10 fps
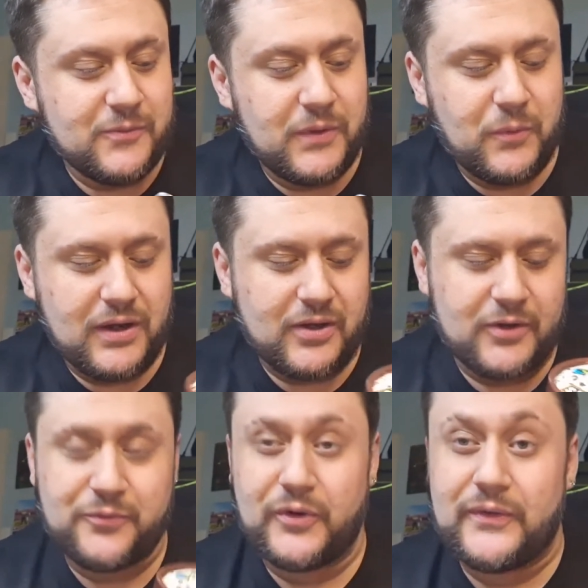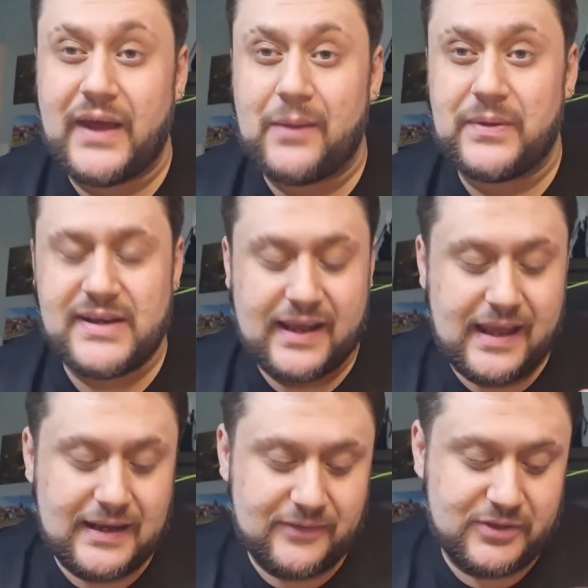We won't go through that, but you
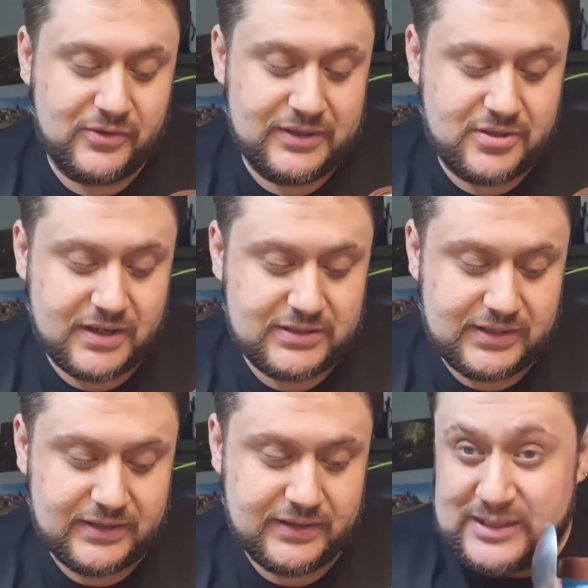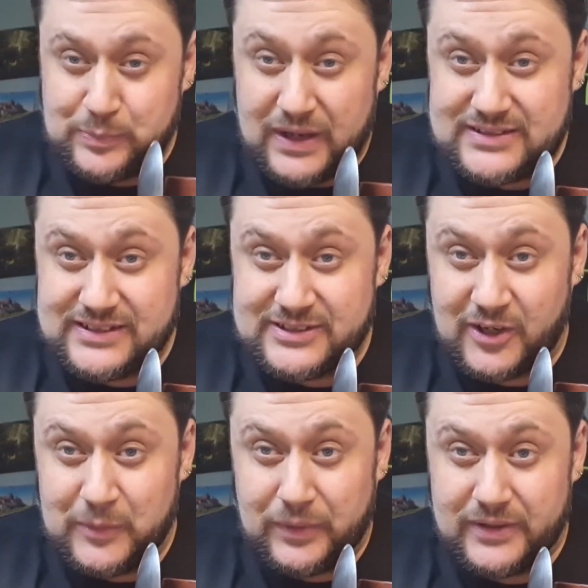can if you're interested. Let's bust this
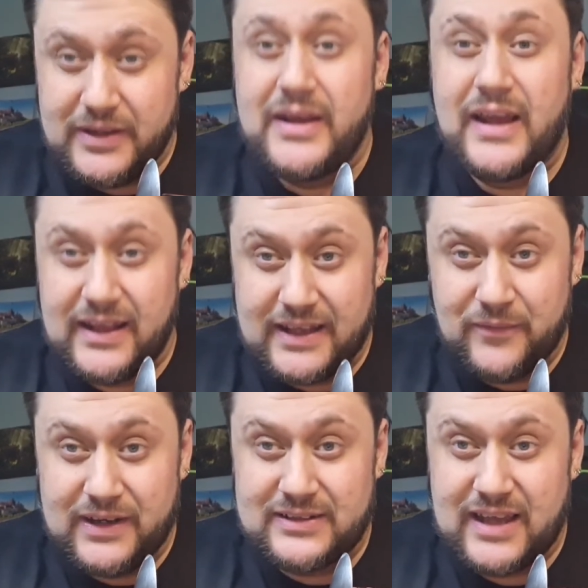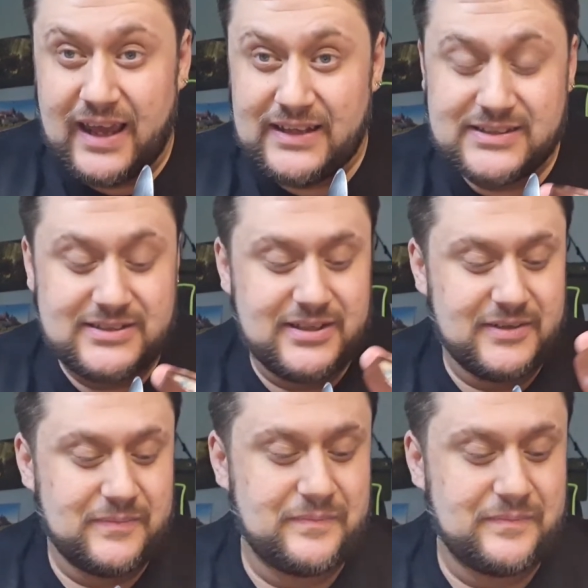open and give it a taste.